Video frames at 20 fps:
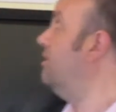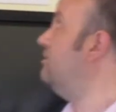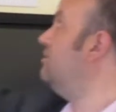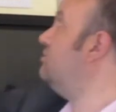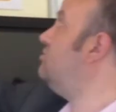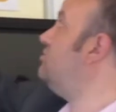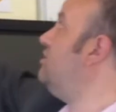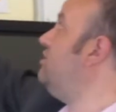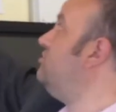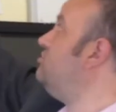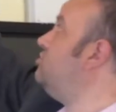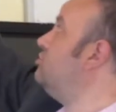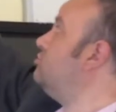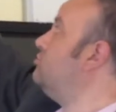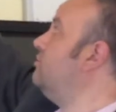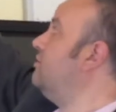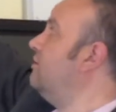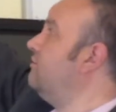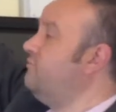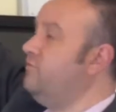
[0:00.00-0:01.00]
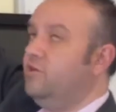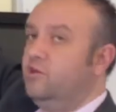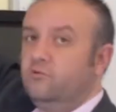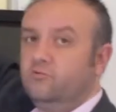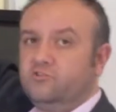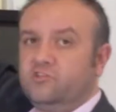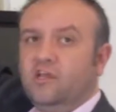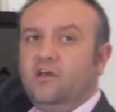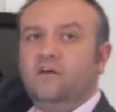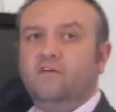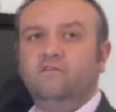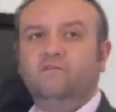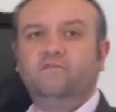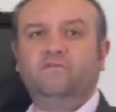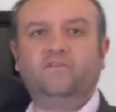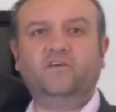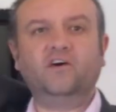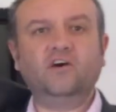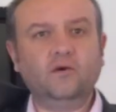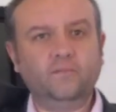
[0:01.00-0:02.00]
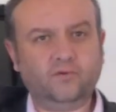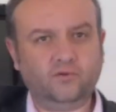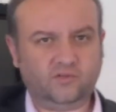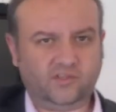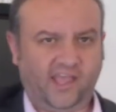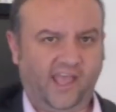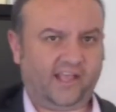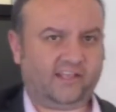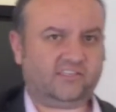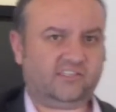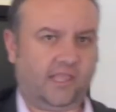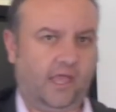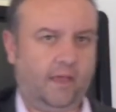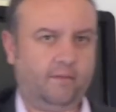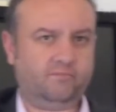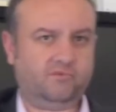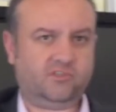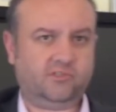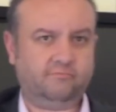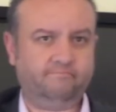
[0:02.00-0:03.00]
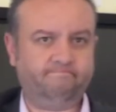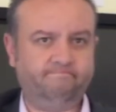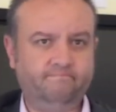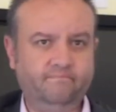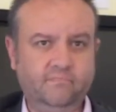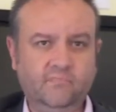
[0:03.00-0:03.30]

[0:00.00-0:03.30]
where the teachers will have used verbal next steps.